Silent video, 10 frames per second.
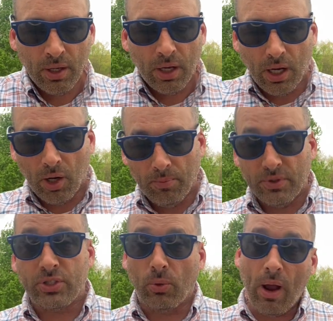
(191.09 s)
Um,
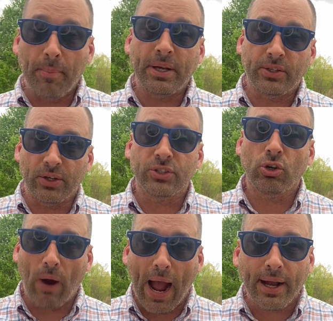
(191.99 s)
ceramic does
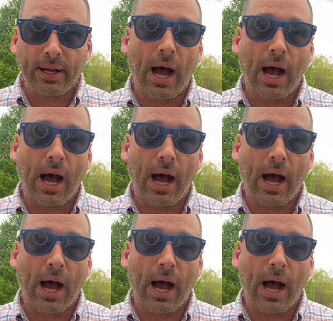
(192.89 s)
crack.